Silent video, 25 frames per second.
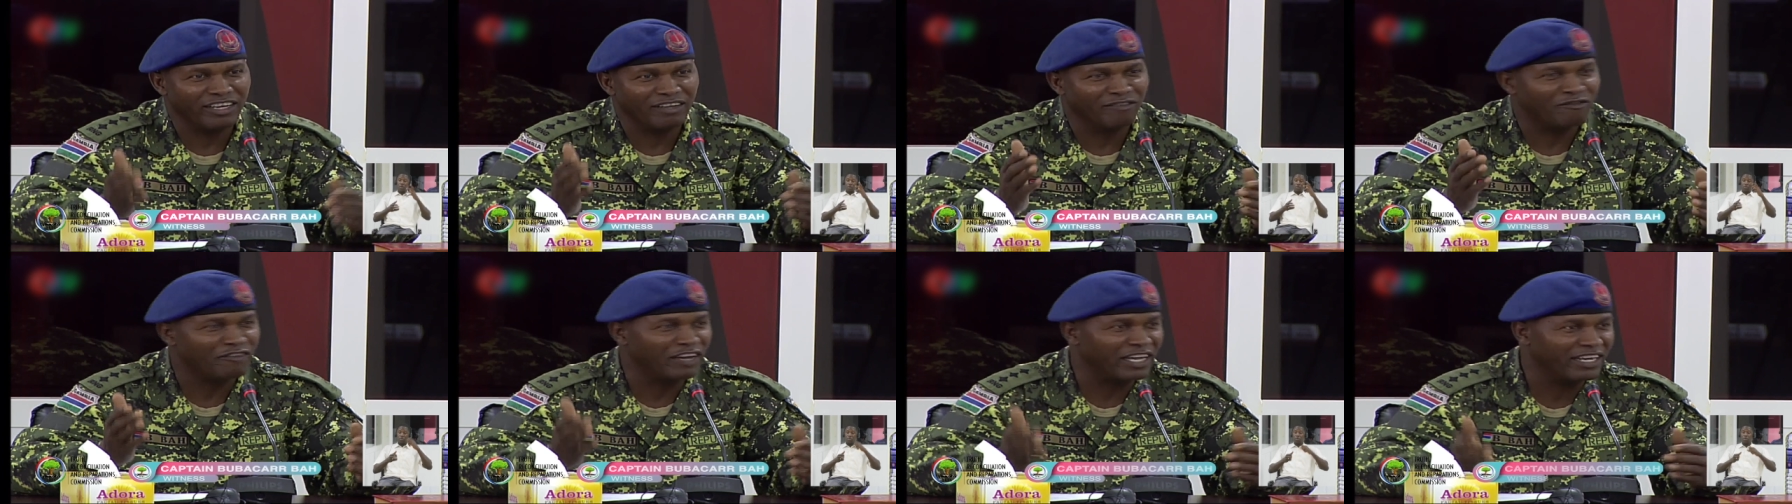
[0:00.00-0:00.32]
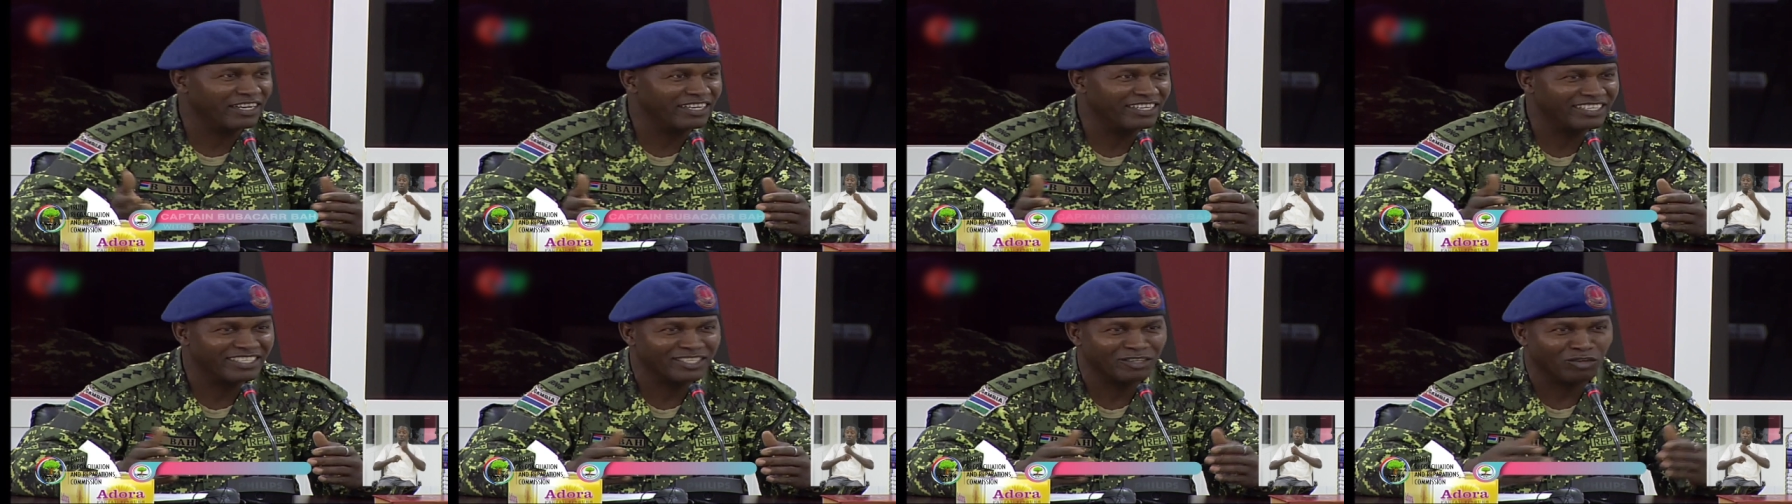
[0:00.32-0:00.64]

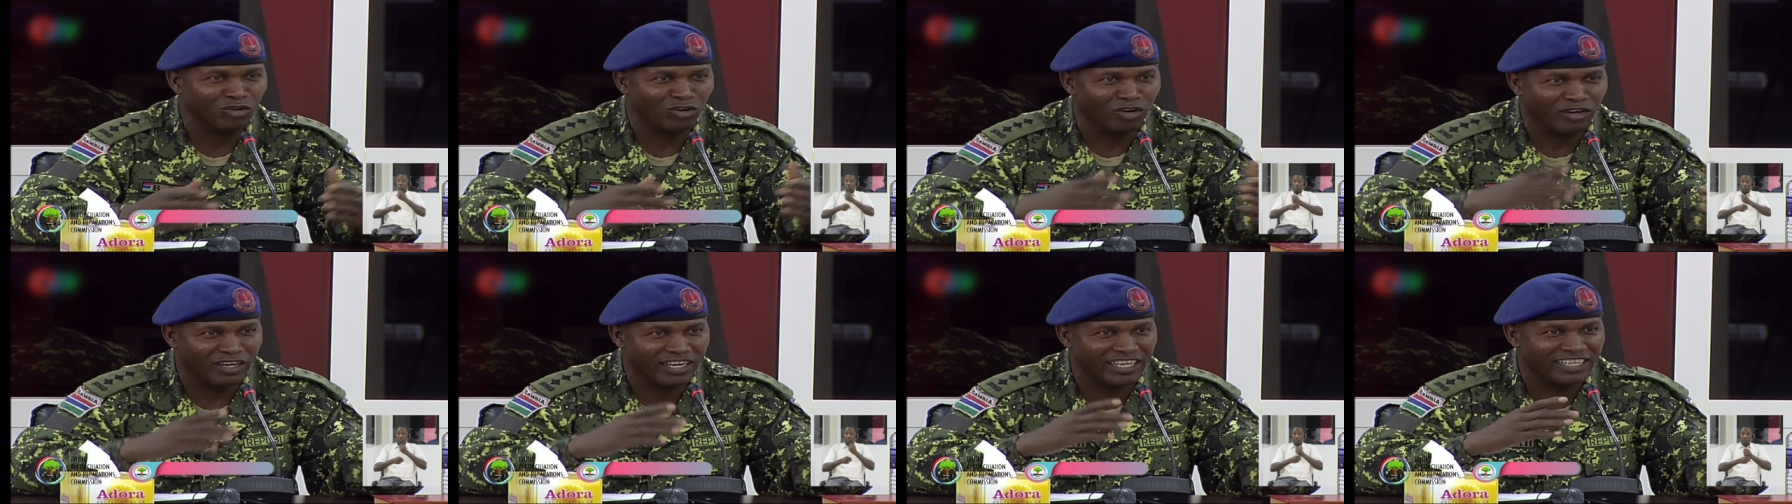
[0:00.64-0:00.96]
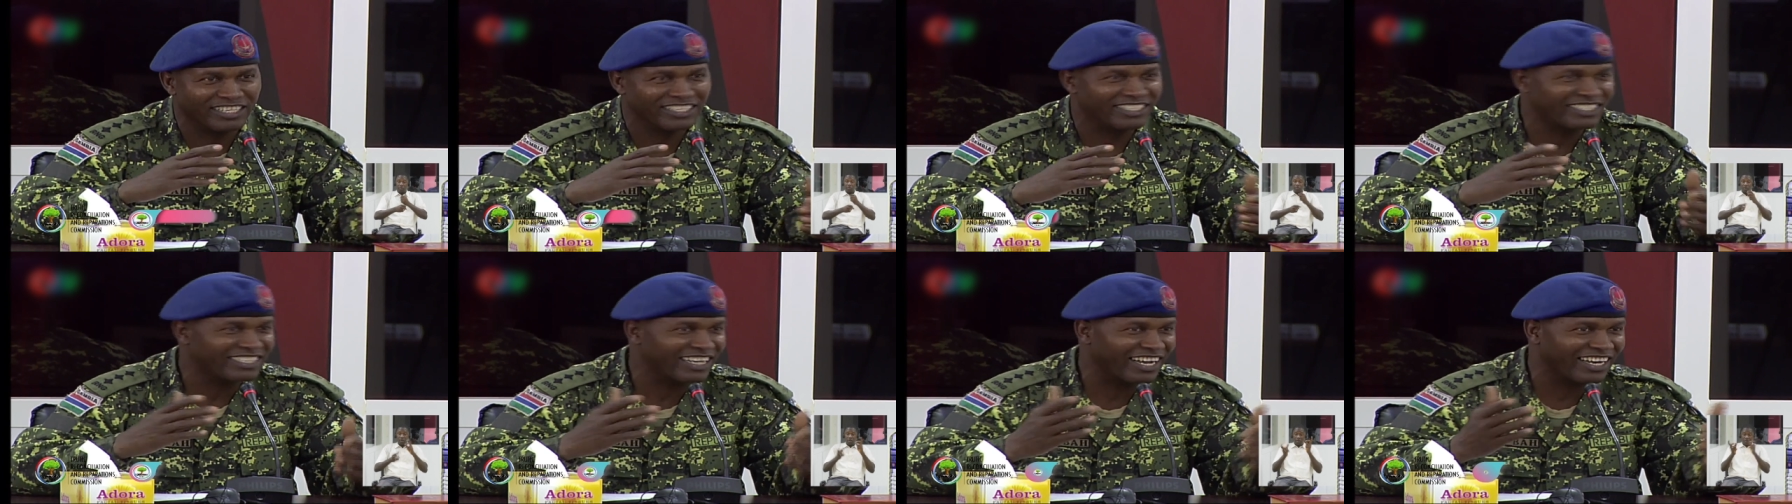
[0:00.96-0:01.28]
defense,
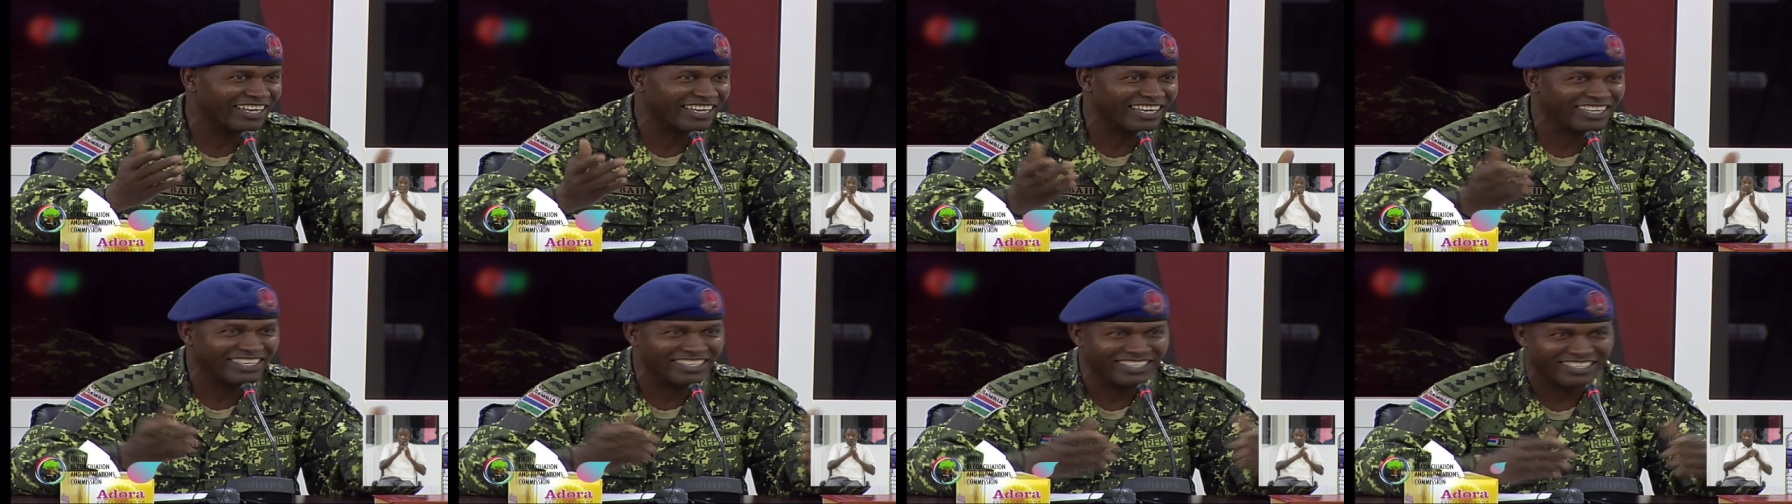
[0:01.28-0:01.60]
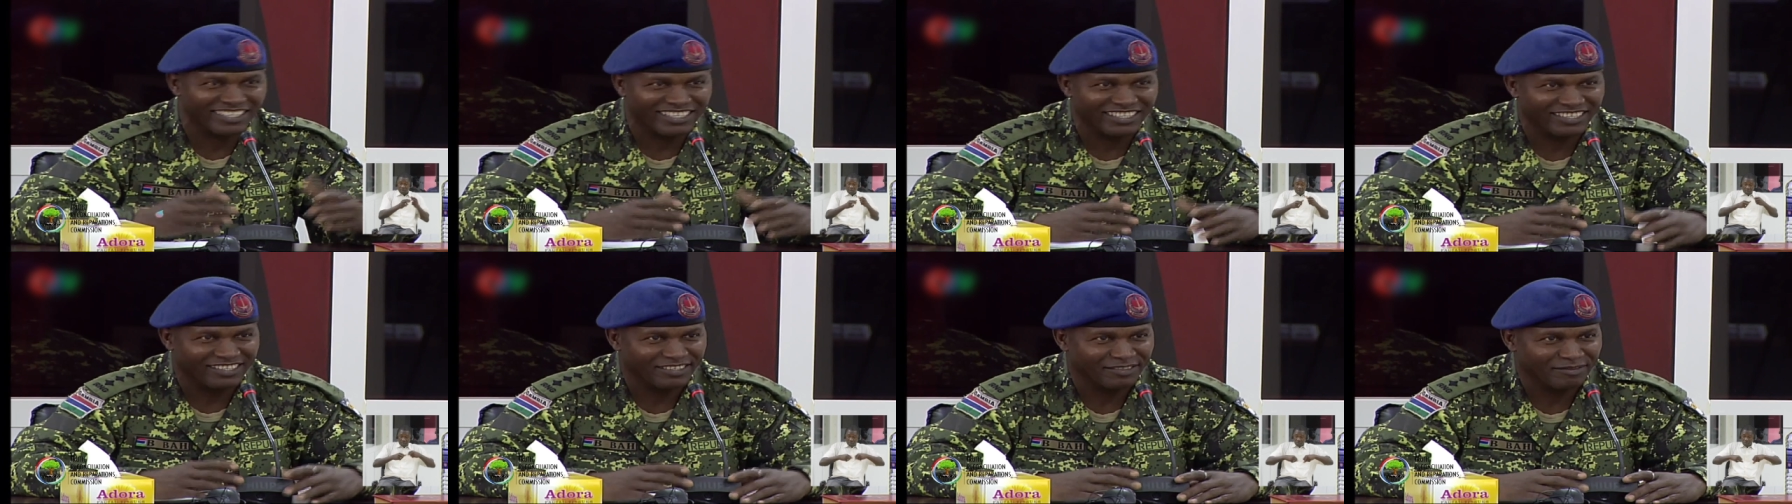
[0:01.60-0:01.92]
orders
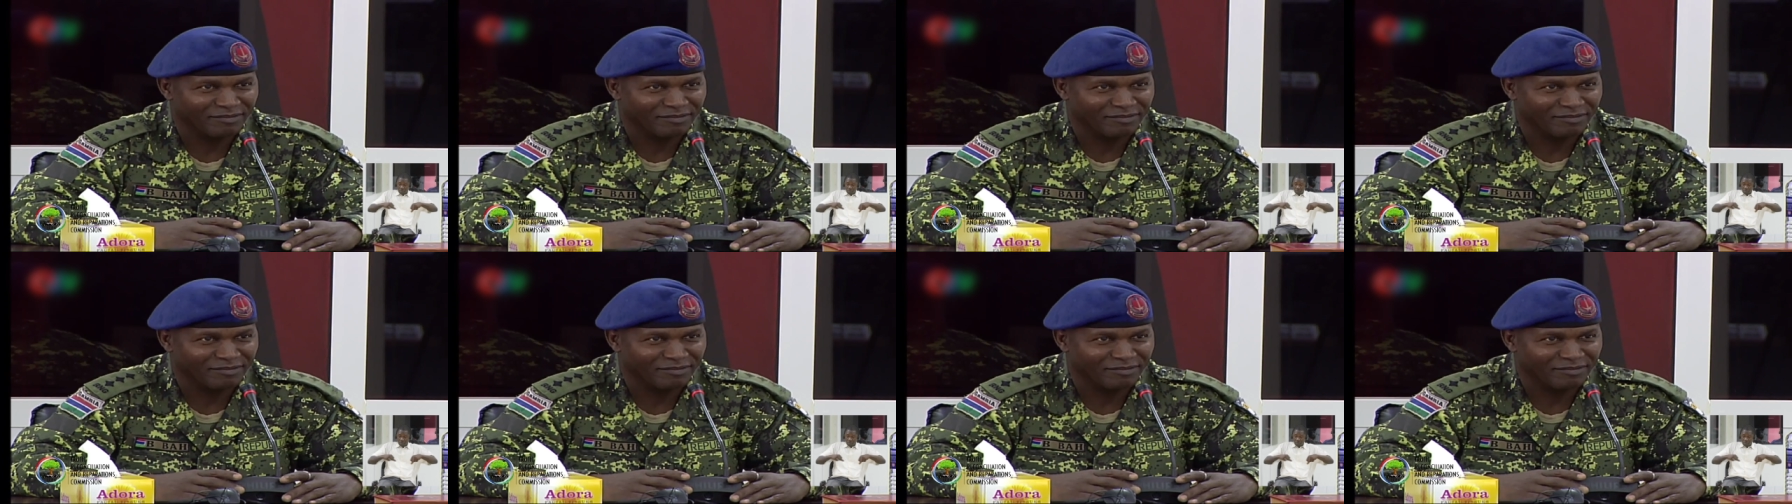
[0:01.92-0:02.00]
against.